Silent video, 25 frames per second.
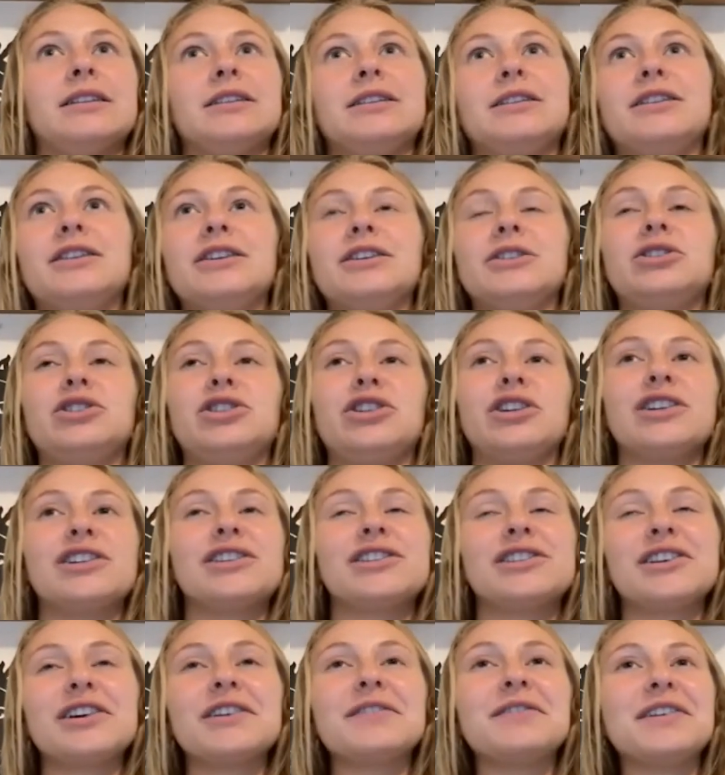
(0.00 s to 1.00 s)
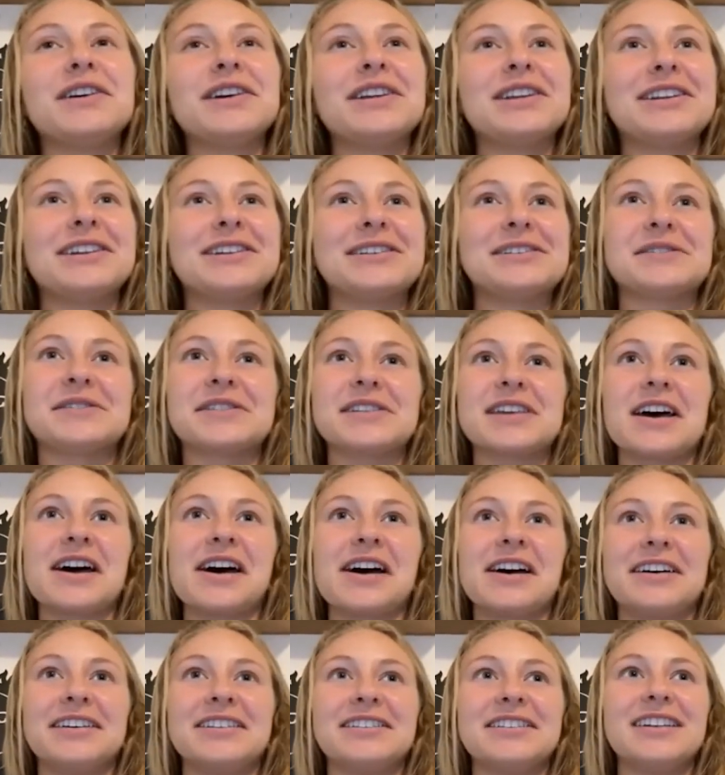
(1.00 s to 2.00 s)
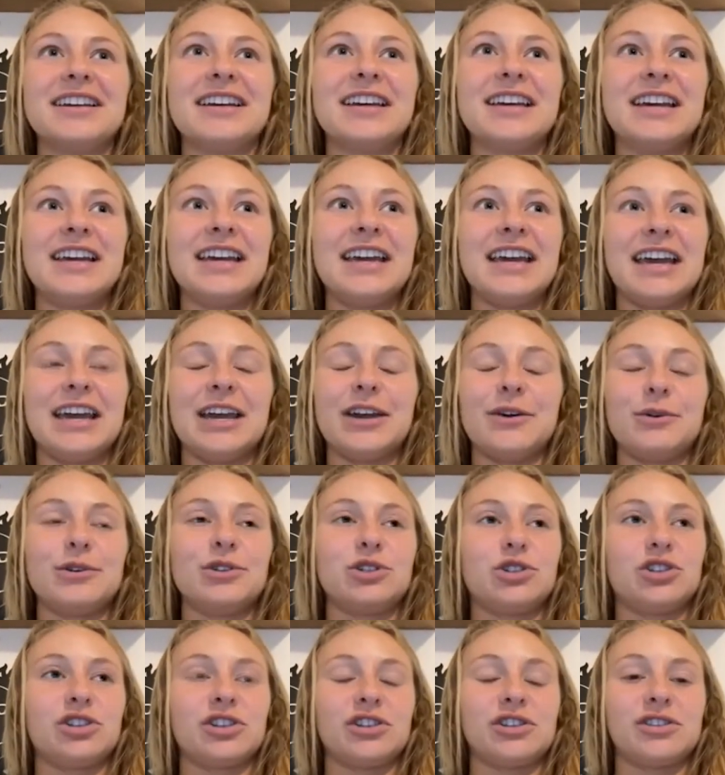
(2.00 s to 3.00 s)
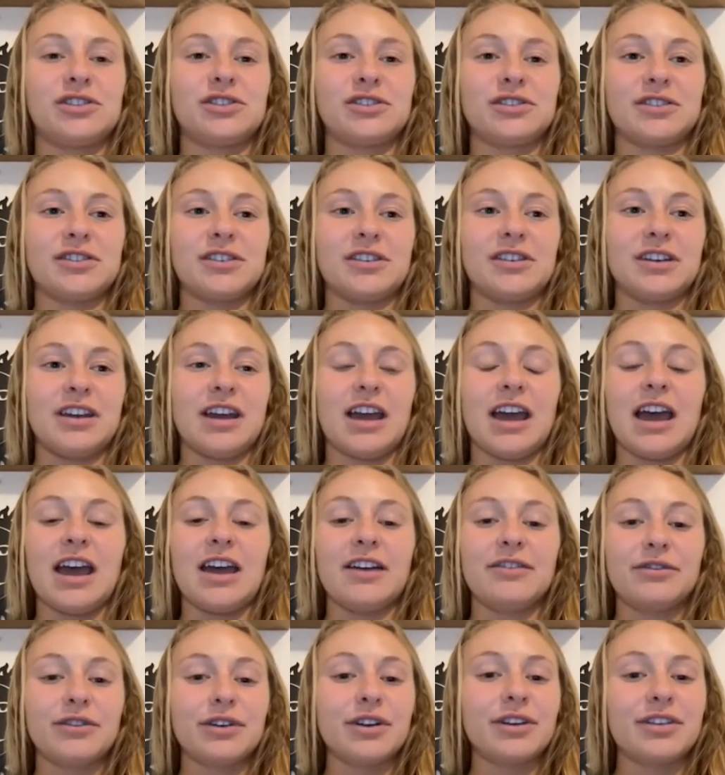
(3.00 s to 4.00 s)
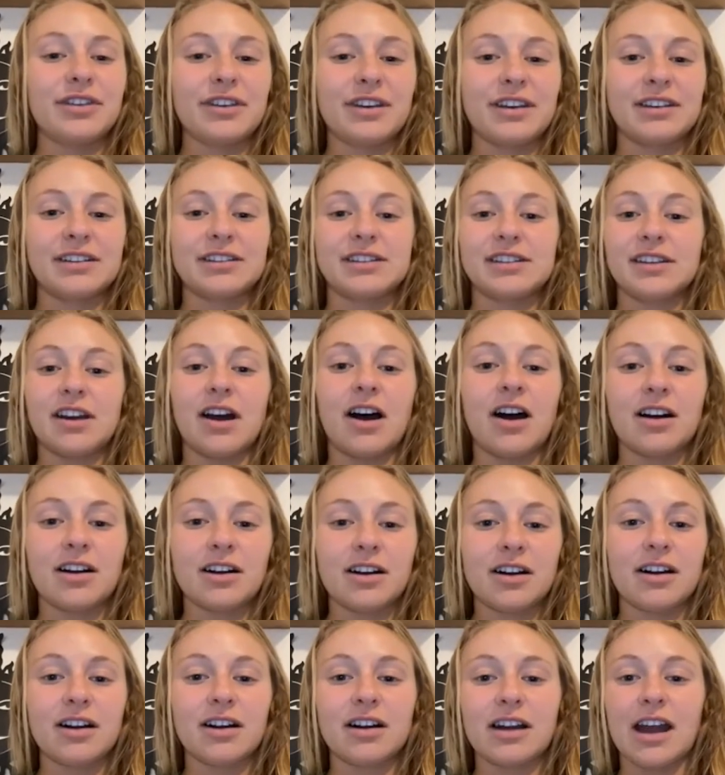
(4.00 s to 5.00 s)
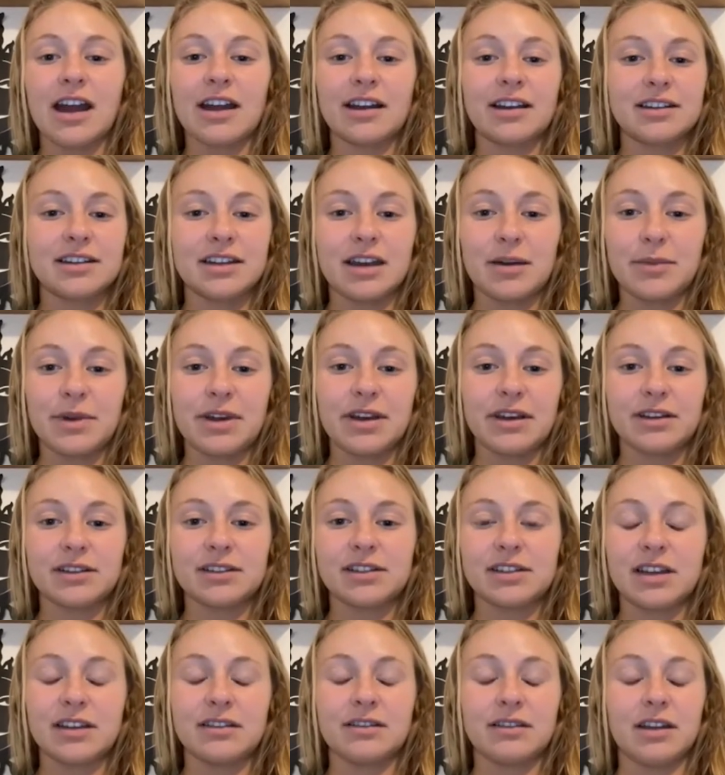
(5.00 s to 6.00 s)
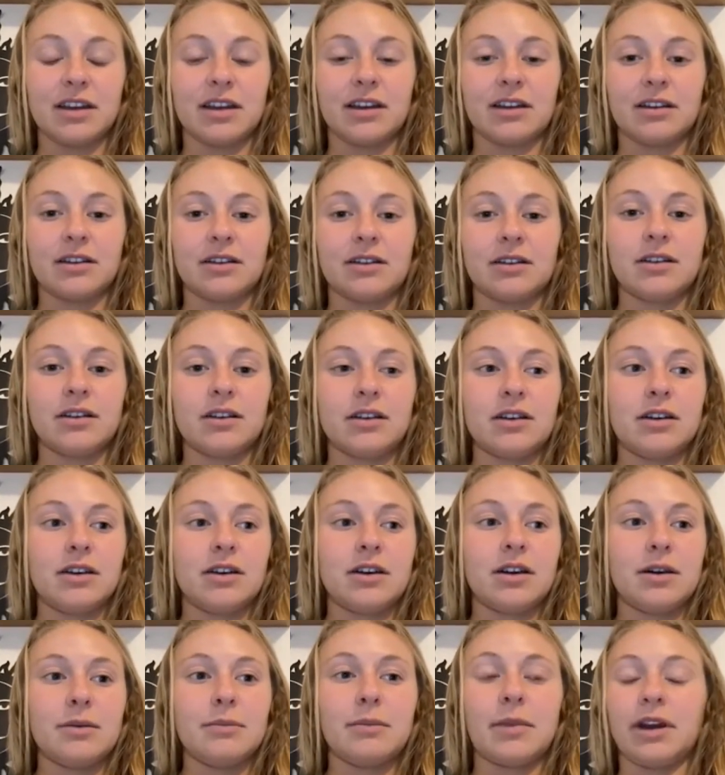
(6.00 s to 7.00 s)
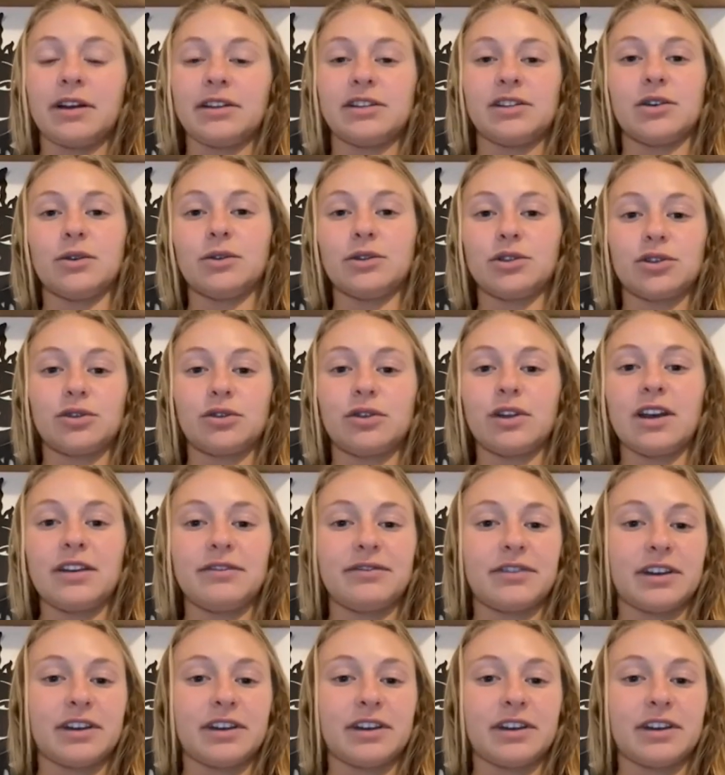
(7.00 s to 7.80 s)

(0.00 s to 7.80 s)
the gist of it is that it was just everything soccer, academics, and like my social life.